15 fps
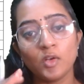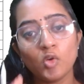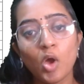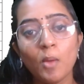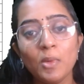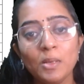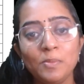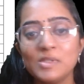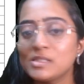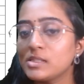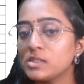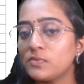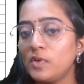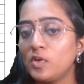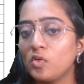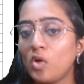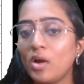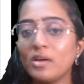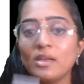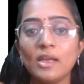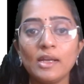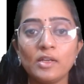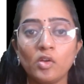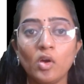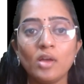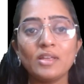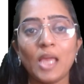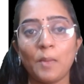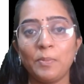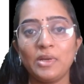Normal business will not get
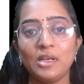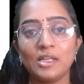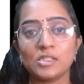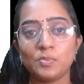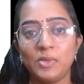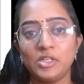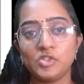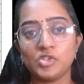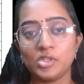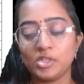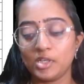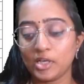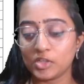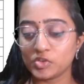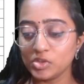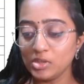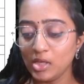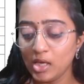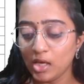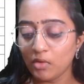your capital expenditure deduction,